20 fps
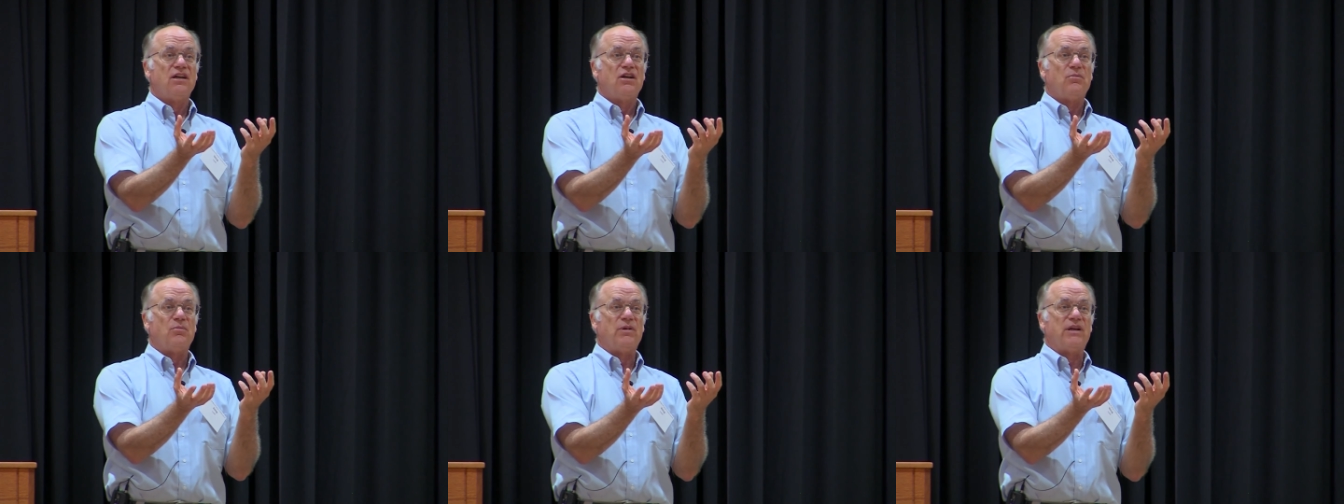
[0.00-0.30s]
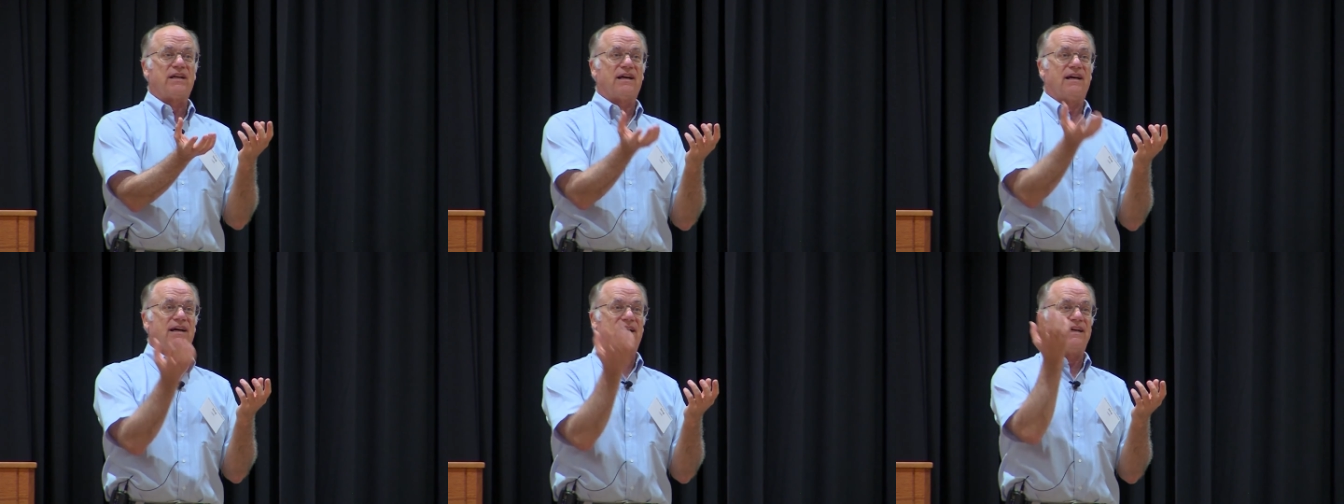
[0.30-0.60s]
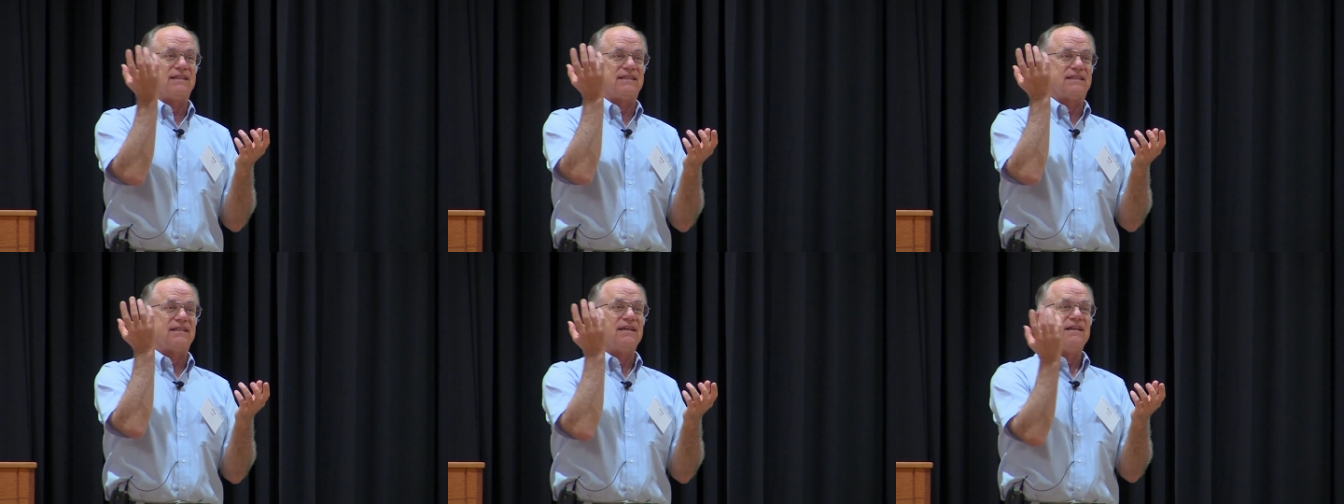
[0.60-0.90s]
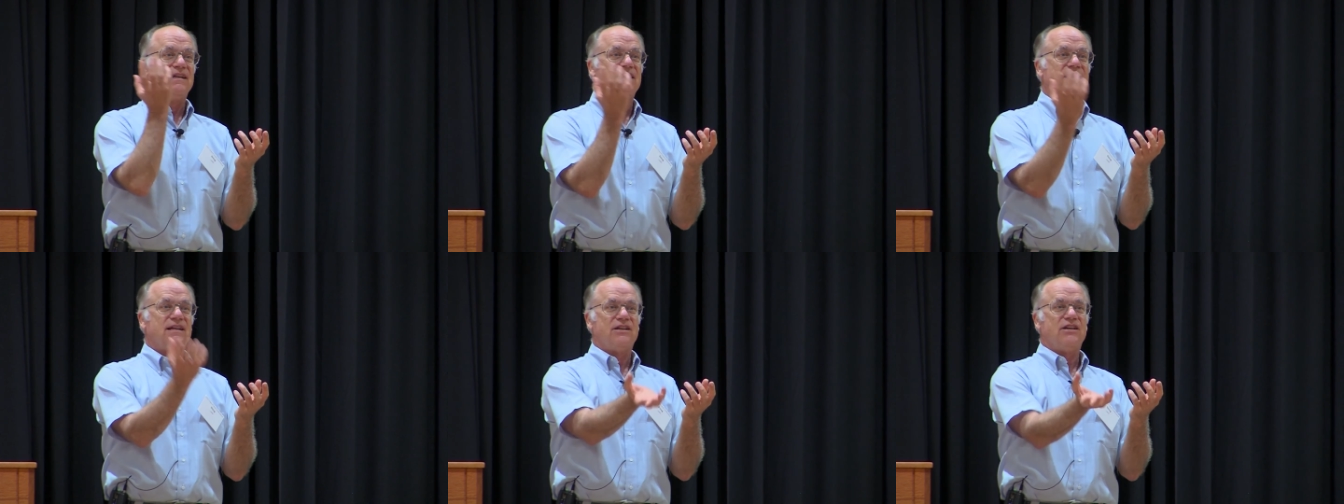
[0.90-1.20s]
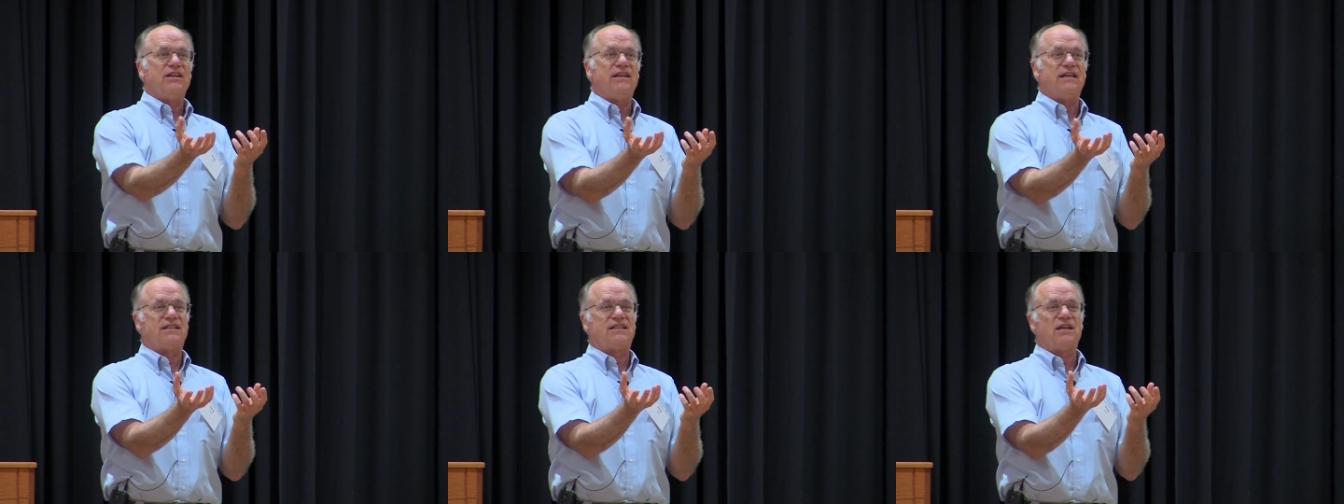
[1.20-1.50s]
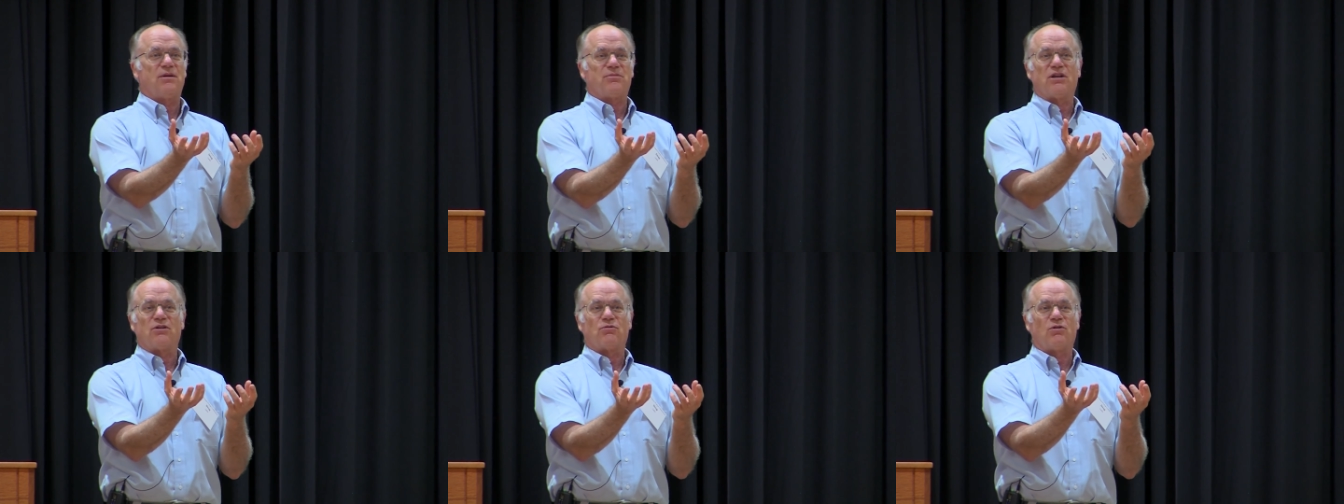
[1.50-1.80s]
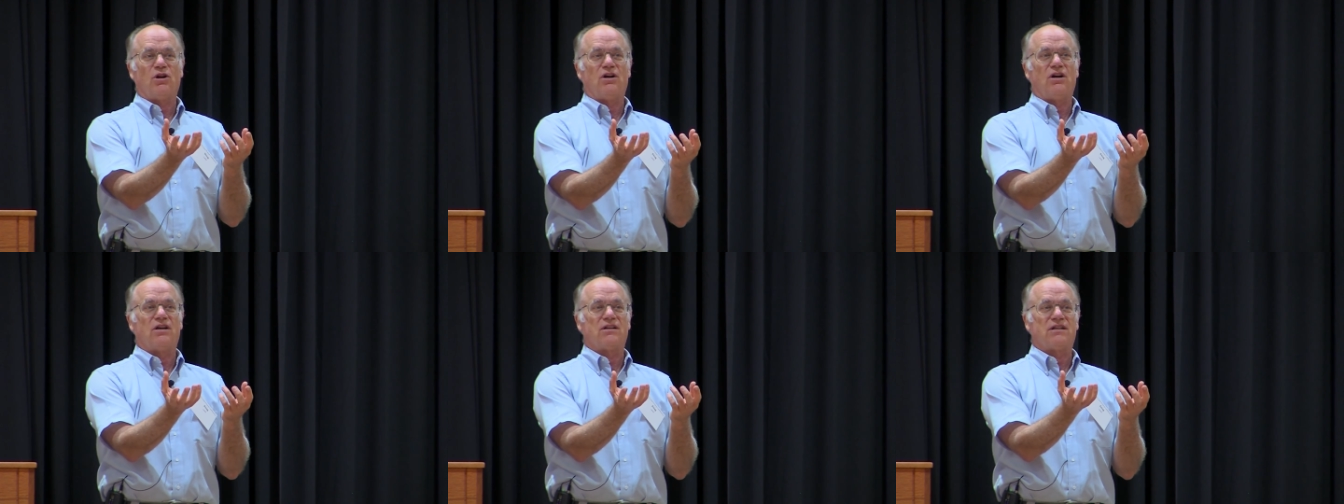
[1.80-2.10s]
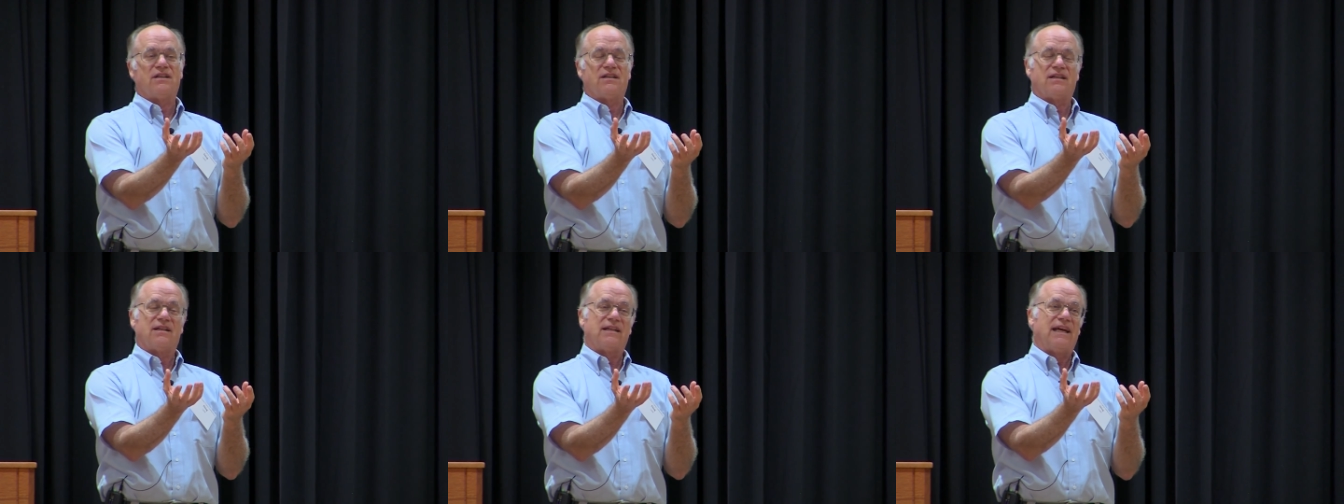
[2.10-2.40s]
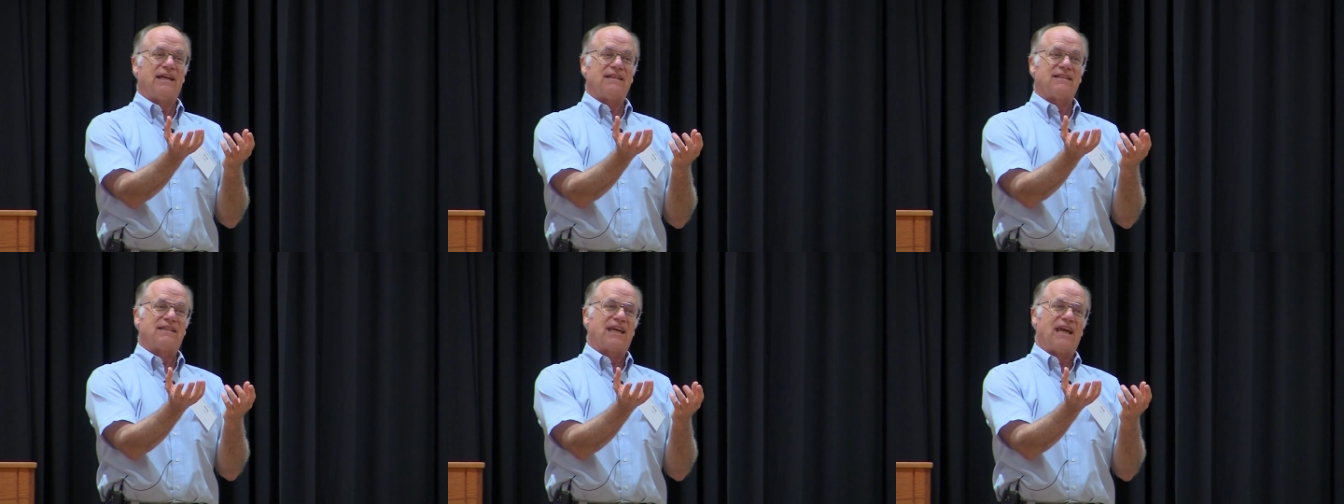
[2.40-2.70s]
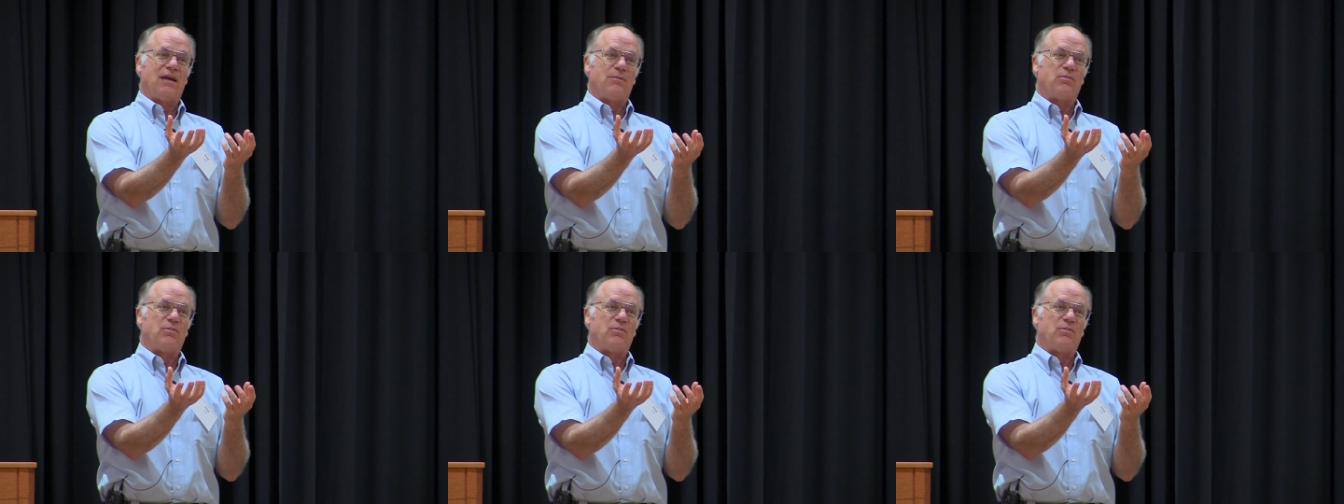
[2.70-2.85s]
because you did something wrong to the landscape